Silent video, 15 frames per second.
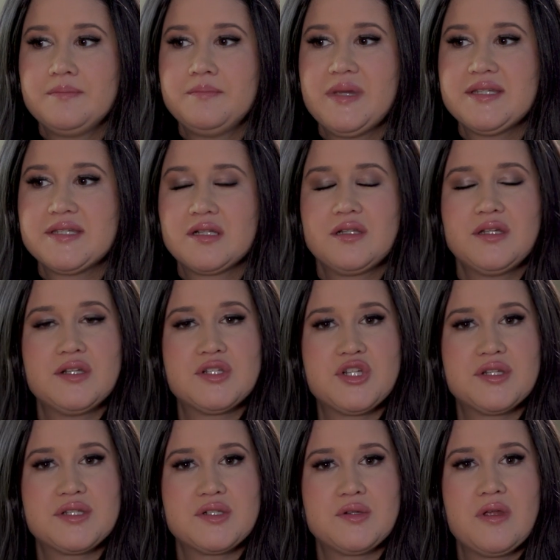basically it's
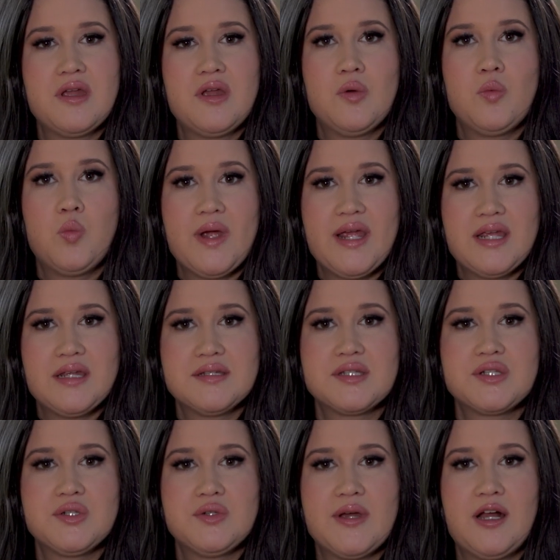just
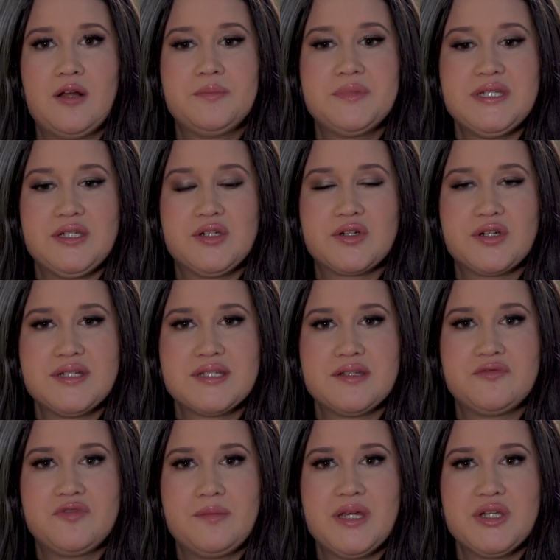ways to help decrease
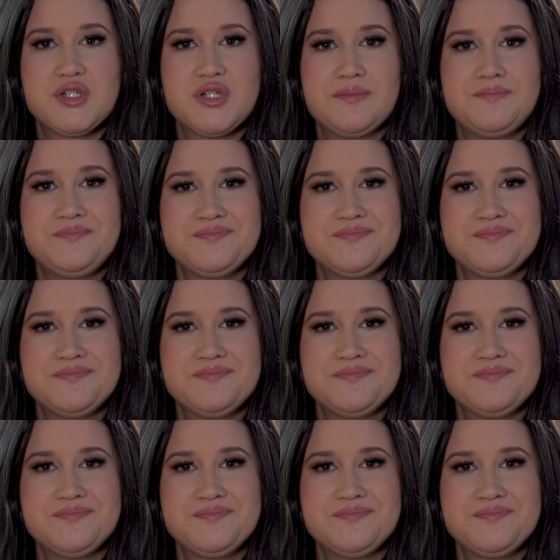inflammation.